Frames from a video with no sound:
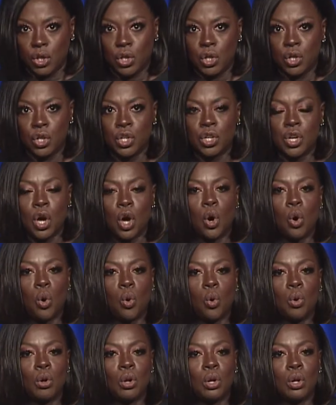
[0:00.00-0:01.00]
you
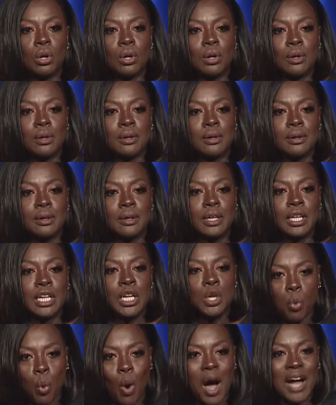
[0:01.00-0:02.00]
know,
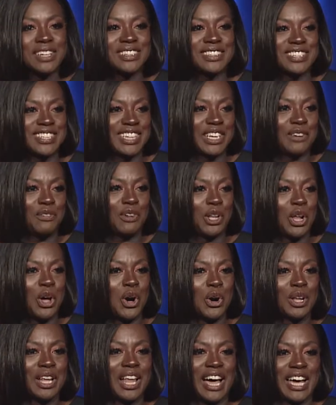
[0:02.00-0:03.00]
he wanted to live a
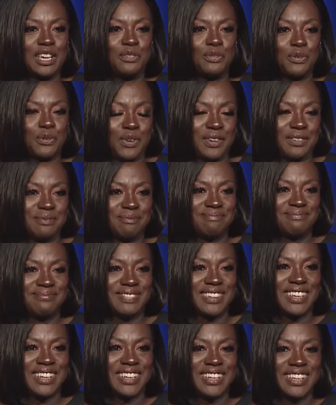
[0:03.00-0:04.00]
long life,
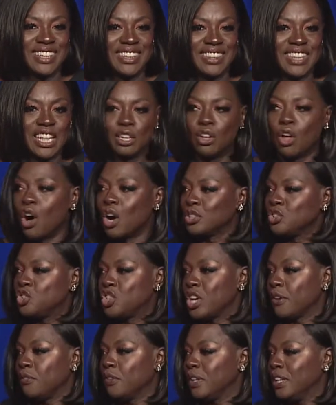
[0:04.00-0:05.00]
that
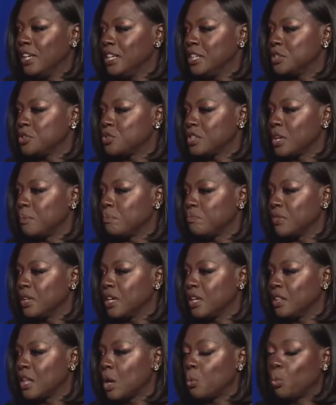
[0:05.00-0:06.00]
longevity is
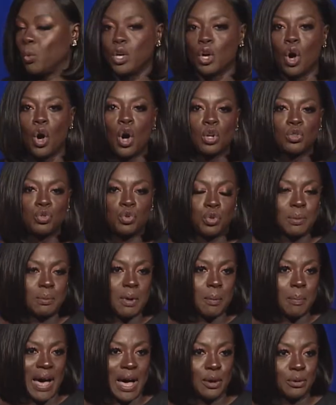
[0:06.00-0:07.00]
something that we all dream
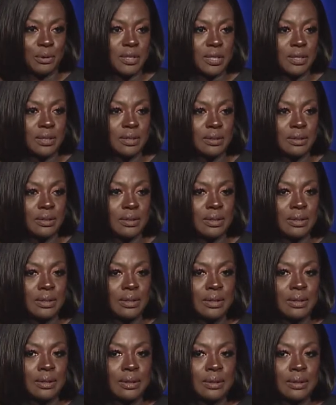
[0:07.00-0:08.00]
about.
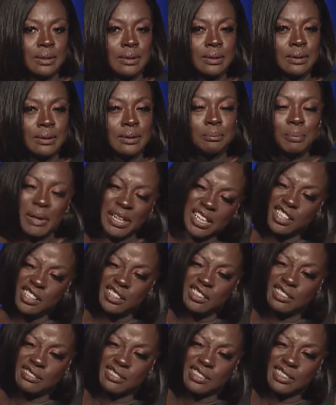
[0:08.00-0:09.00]
But he
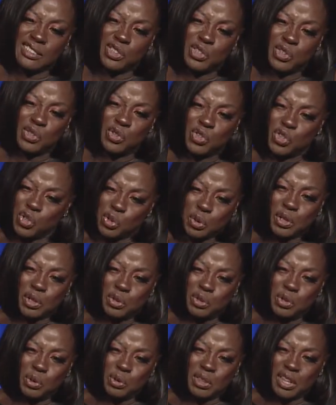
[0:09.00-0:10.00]
sort of
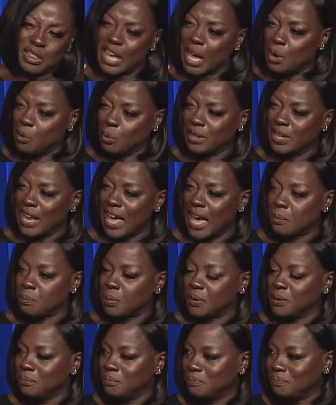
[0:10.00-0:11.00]
knew that that wouldn't
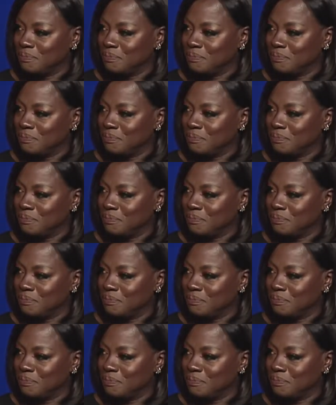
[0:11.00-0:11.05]
happen.